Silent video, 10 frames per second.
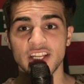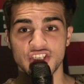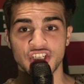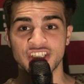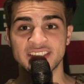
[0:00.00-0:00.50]

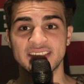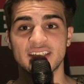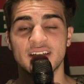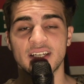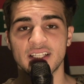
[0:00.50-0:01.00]
tuned.
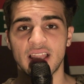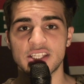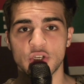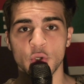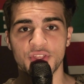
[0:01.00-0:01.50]

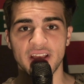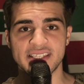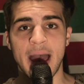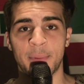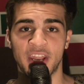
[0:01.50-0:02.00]
Lots of cool
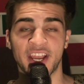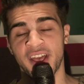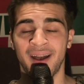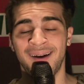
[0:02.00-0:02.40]
things happening.